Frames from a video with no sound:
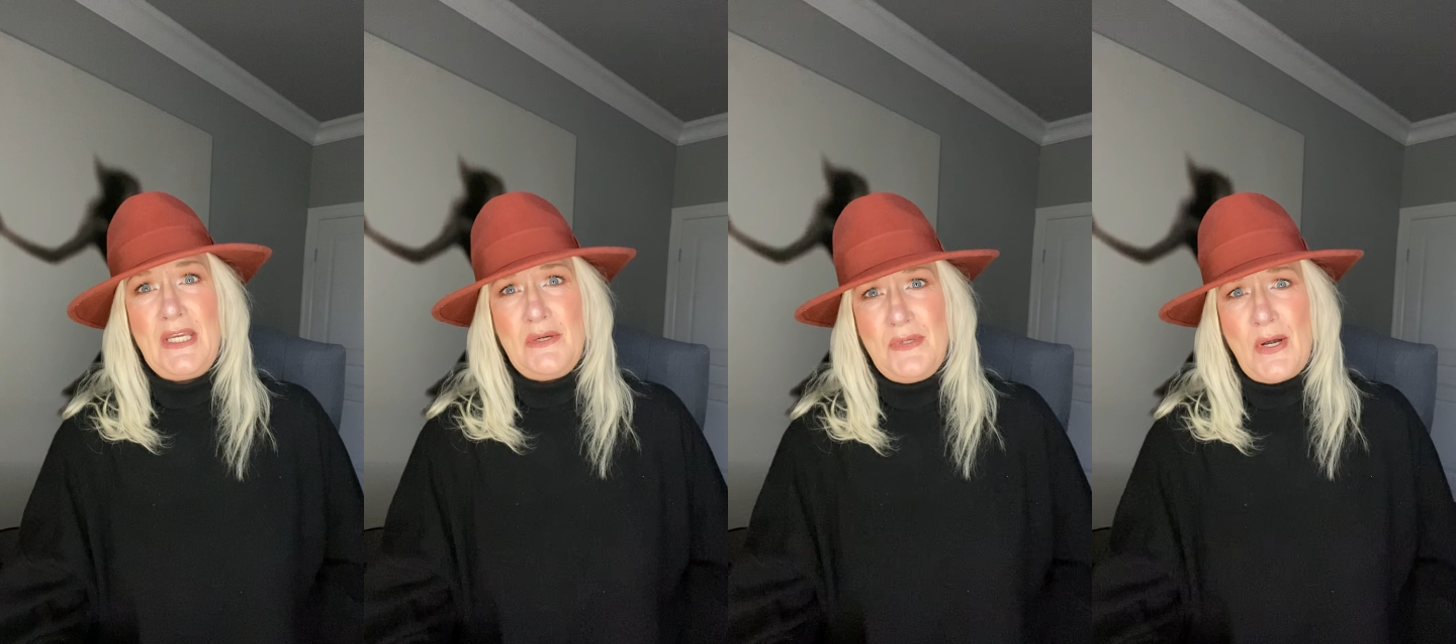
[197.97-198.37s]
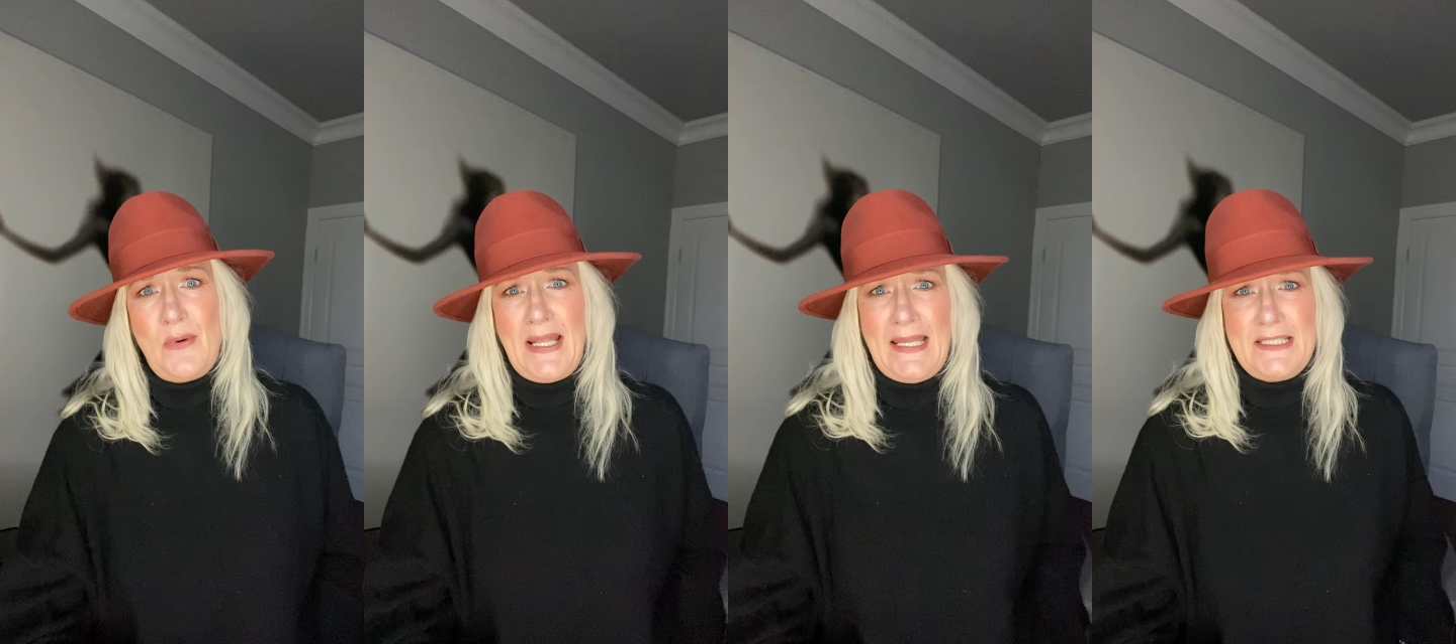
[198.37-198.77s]
you
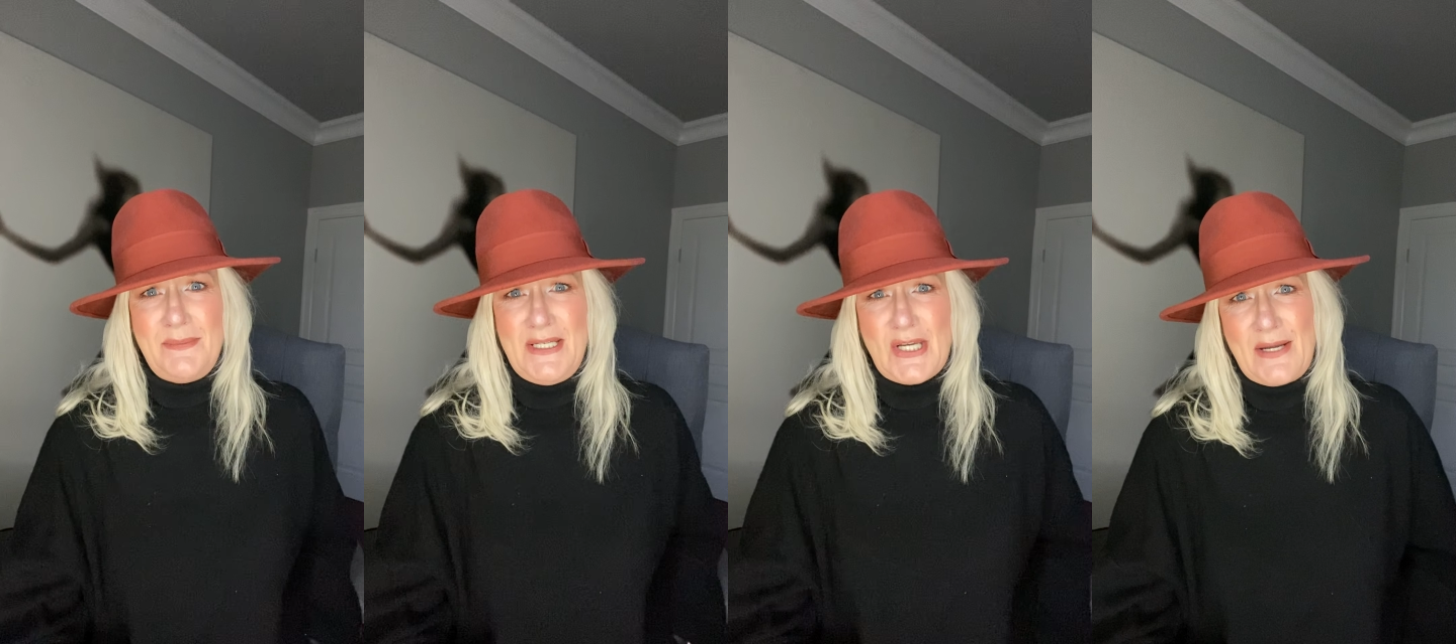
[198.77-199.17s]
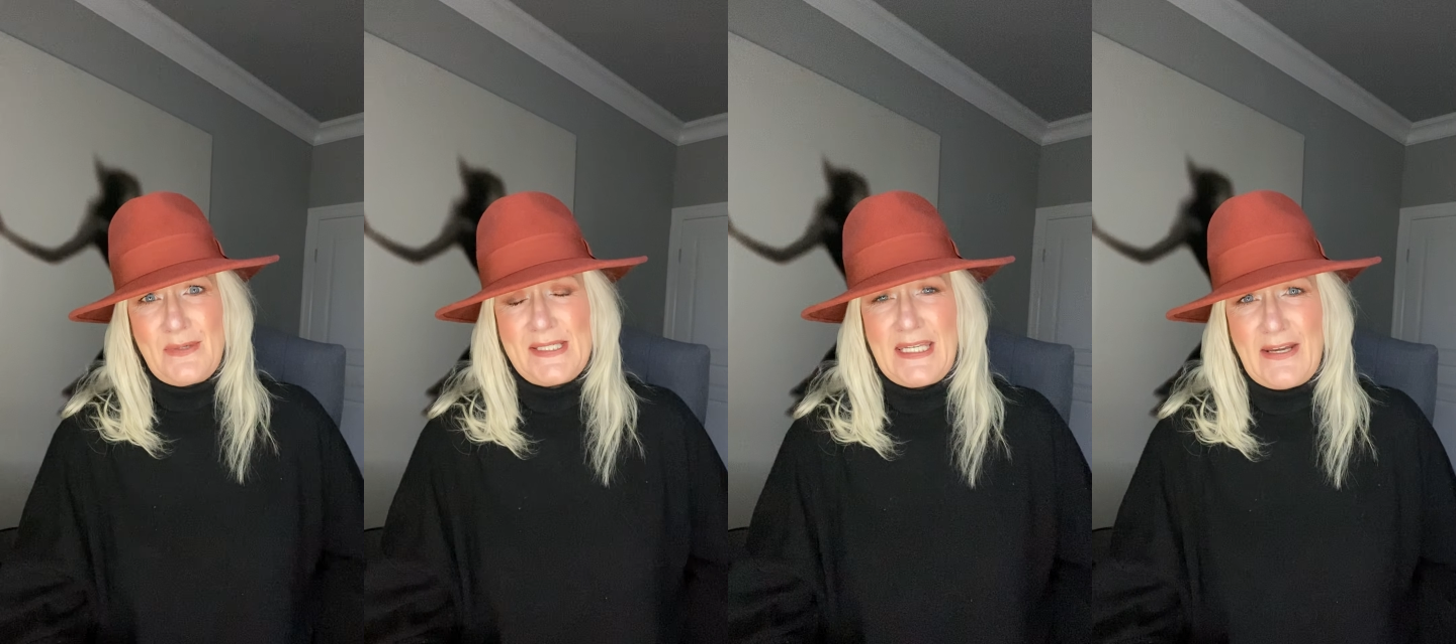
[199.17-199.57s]
know I like to be
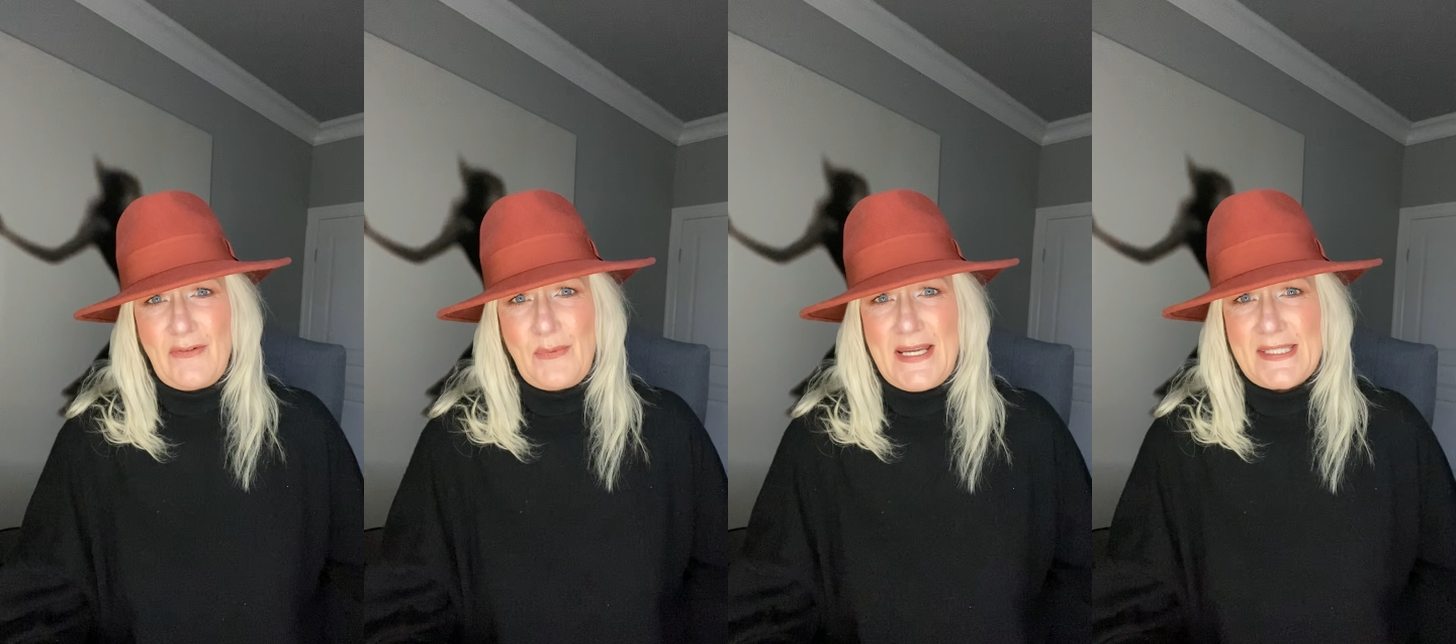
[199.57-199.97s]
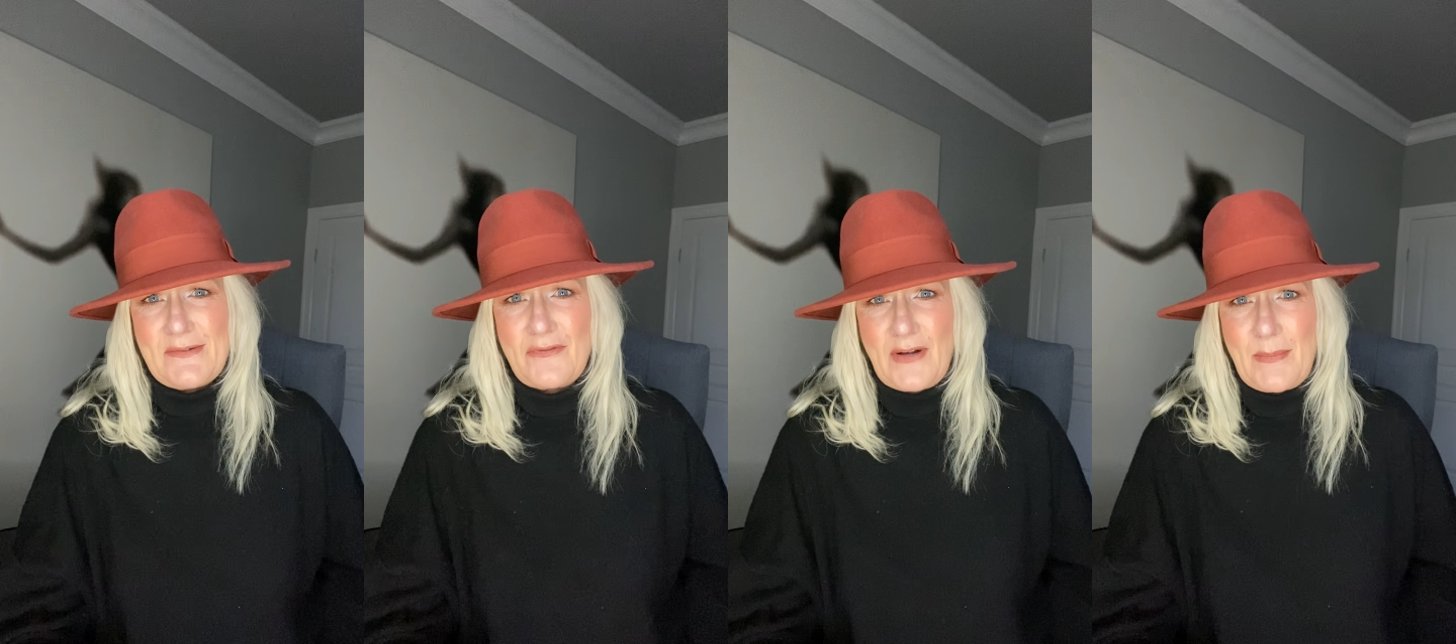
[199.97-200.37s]
generous and give away
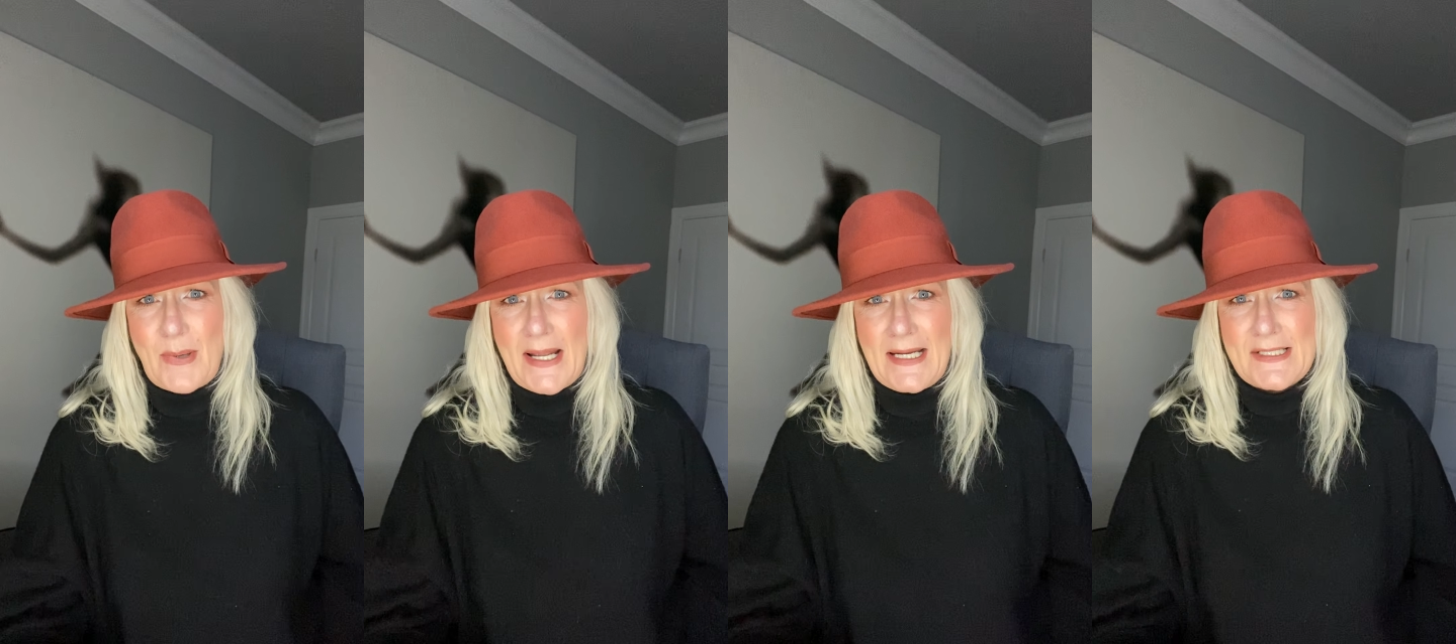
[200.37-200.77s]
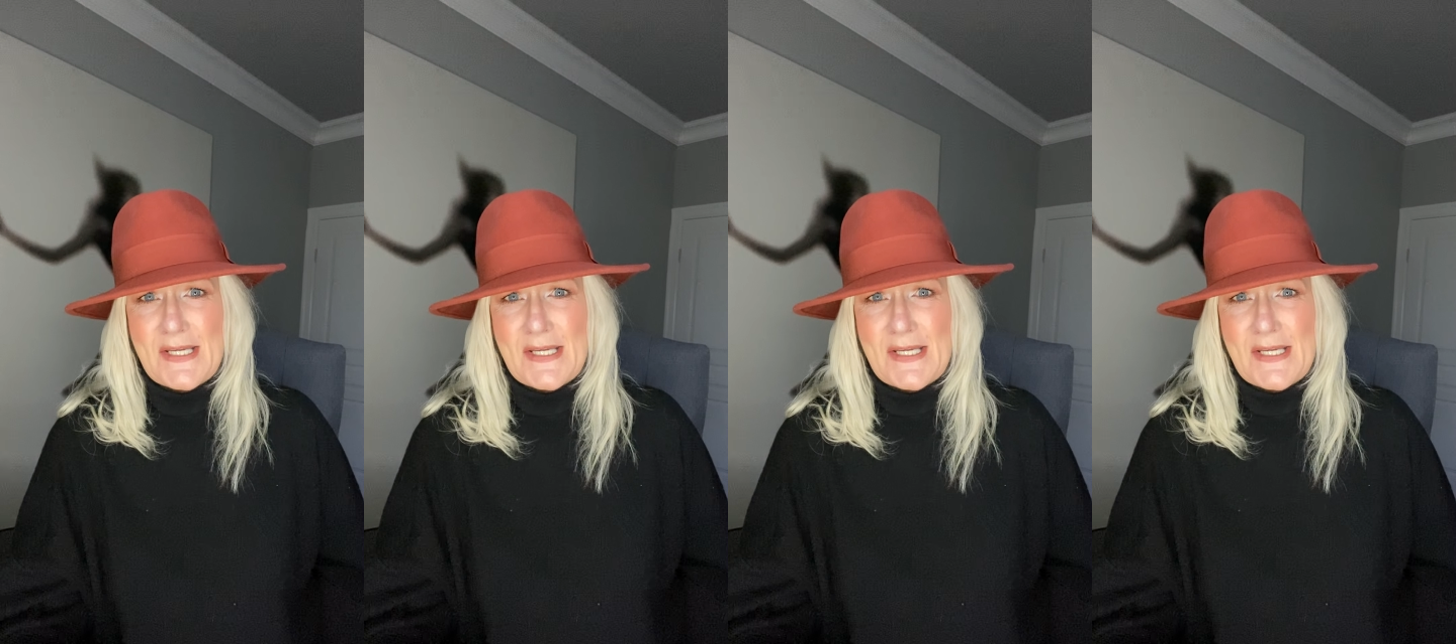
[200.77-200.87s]
some free products.